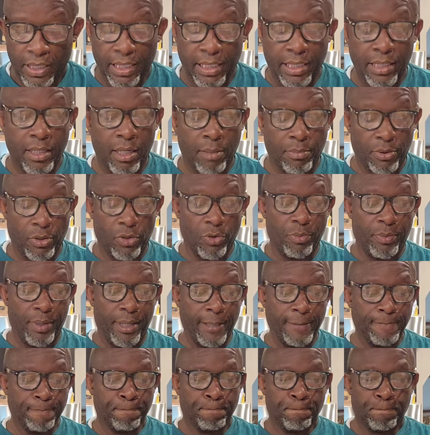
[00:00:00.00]
clean it up a little
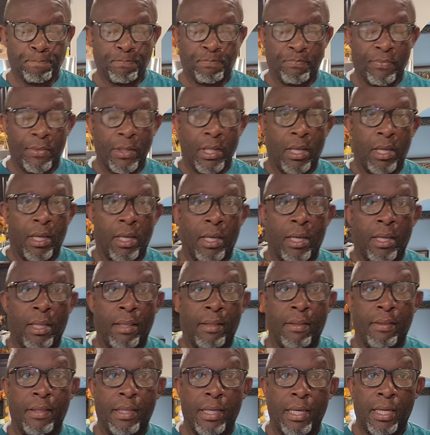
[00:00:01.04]
bit.
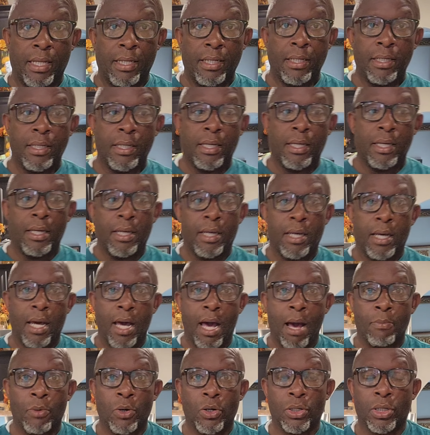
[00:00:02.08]
Then
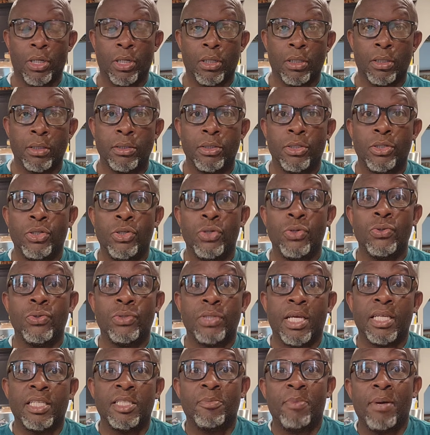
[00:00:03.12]
I'm going to
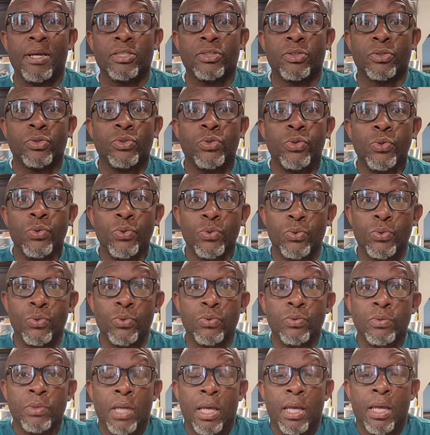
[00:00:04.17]
use a special
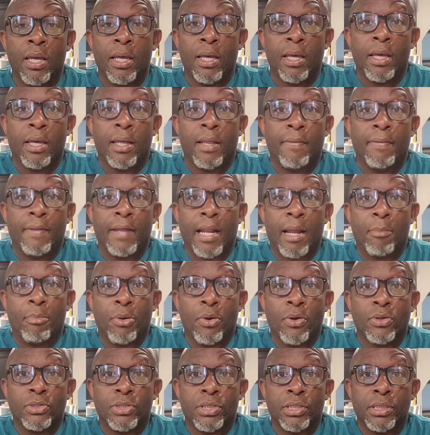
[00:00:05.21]
tool that I
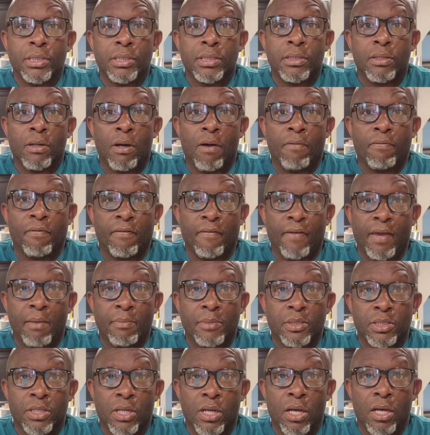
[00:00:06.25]
purchased off of
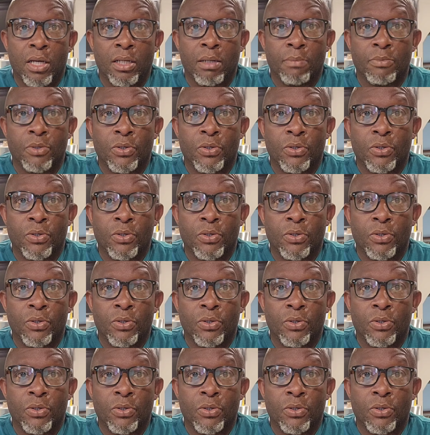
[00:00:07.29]
Amazon.